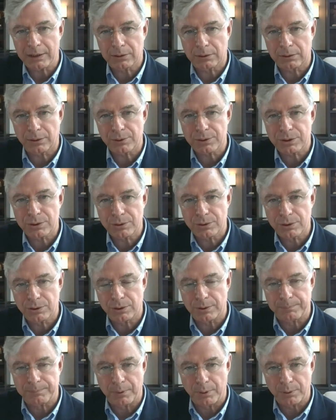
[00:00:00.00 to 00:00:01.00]
as we get
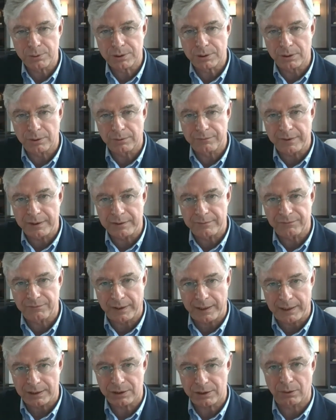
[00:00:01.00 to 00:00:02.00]
closer to the
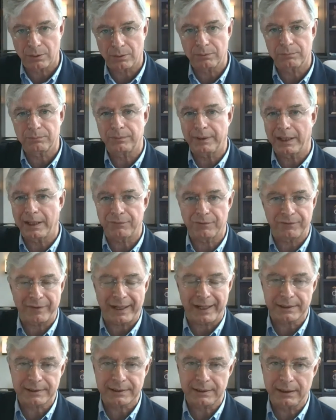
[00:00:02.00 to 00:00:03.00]
post-COVID phase, so
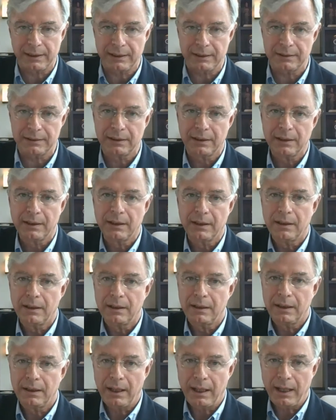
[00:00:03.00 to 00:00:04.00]
we have a
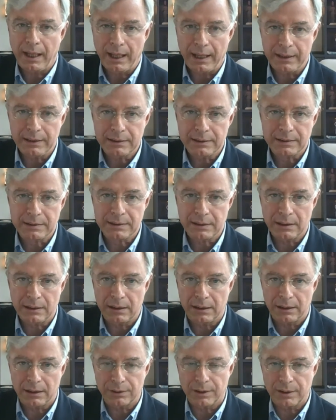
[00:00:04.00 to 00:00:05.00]
vaccine
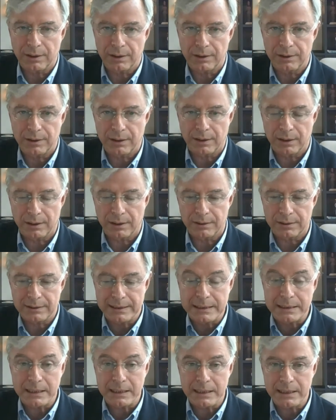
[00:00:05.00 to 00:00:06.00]
and, you know,
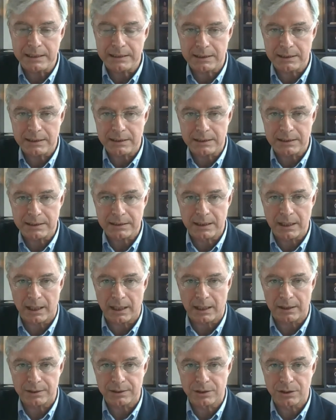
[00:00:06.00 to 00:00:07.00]
the disease
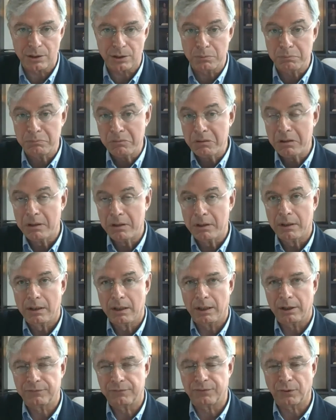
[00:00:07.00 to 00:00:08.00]
is gone. So
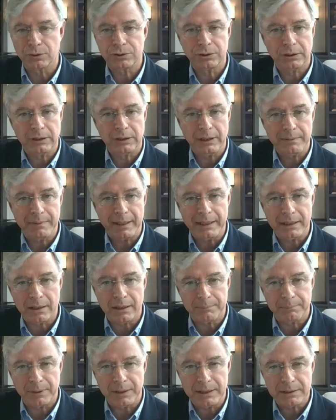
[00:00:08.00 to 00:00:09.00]

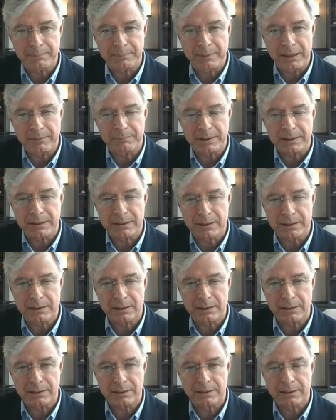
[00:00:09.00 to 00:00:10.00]
unfortunately, many companies, many
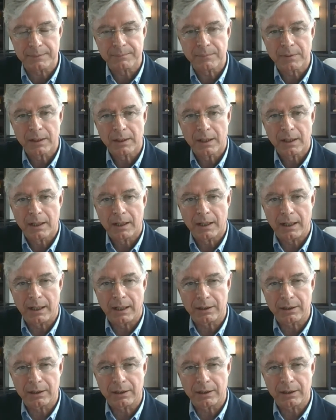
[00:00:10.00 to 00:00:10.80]
businesses